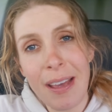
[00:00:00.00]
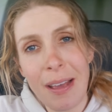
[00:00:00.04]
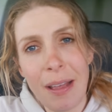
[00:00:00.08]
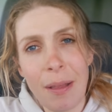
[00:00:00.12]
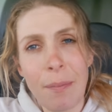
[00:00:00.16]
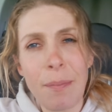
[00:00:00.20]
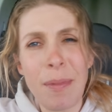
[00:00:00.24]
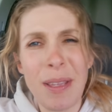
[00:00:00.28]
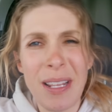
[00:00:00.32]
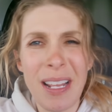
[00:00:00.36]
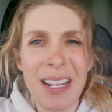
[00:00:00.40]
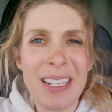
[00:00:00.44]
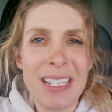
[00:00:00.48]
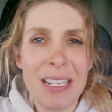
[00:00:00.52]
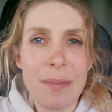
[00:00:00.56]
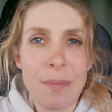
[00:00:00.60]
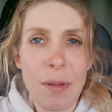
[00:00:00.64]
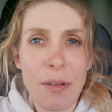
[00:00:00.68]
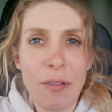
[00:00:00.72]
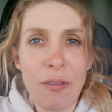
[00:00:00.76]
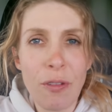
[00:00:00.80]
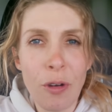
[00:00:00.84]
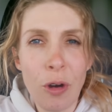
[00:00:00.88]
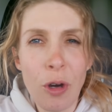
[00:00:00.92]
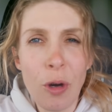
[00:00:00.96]
I mean, I did
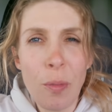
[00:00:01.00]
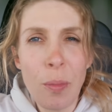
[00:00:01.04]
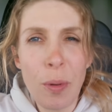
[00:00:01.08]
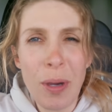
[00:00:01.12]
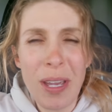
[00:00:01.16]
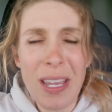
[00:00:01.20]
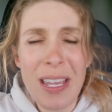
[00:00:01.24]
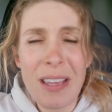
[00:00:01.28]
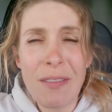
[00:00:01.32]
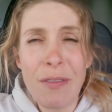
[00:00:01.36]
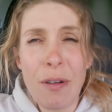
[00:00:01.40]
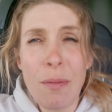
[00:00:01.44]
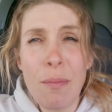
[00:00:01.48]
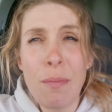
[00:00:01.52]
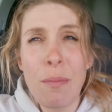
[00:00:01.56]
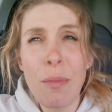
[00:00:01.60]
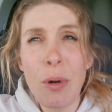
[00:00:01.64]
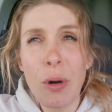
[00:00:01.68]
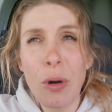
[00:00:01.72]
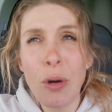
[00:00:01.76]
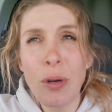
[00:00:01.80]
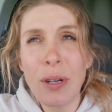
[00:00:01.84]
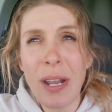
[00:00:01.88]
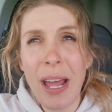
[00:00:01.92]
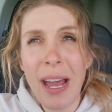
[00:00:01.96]
before, but even
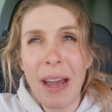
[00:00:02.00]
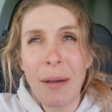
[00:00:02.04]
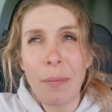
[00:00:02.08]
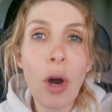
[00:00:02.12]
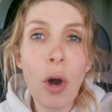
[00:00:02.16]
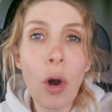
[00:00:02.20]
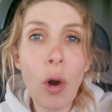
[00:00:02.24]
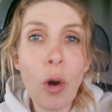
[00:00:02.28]
more now.